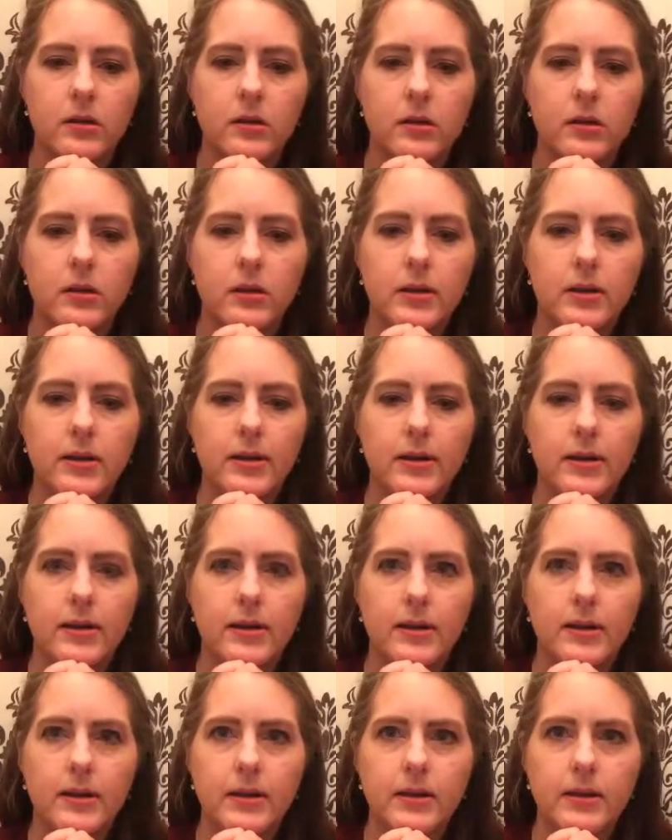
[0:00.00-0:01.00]

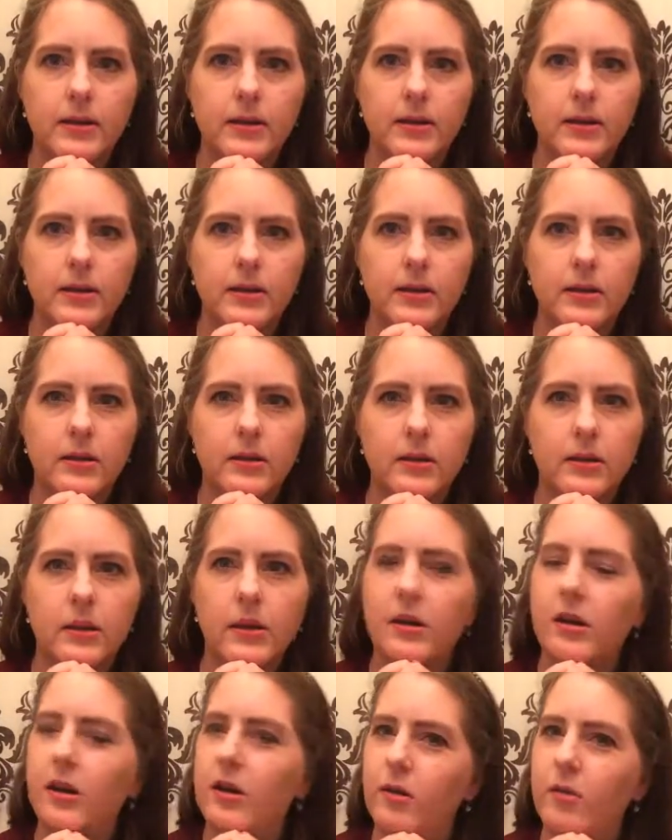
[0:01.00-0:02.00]
Lily? I
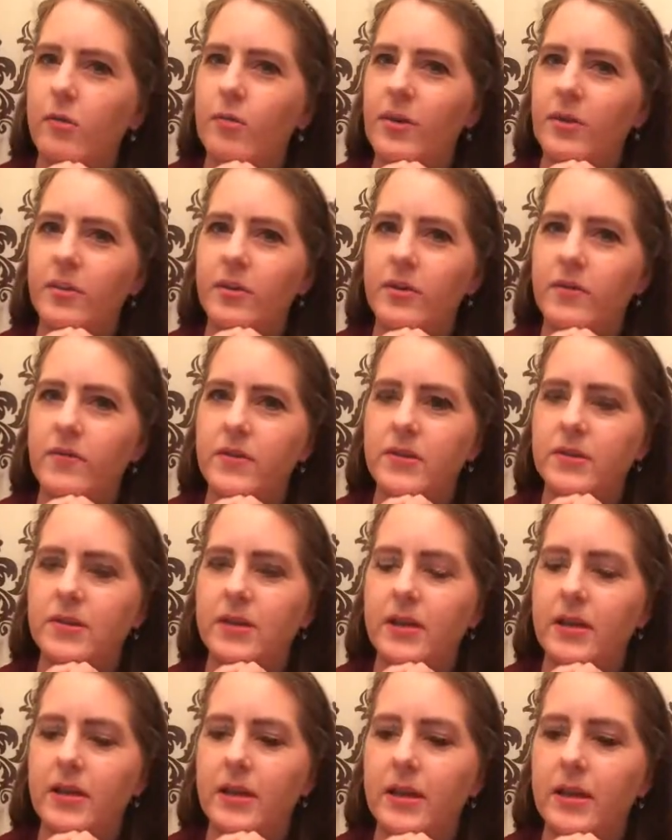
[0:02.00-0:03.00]
can't remember if it's
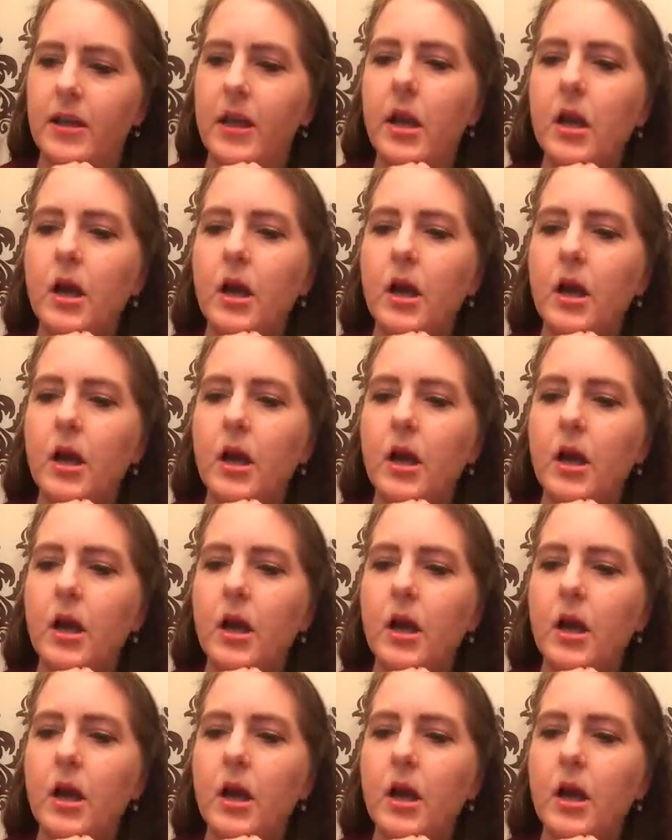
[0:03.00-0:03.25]
Lily.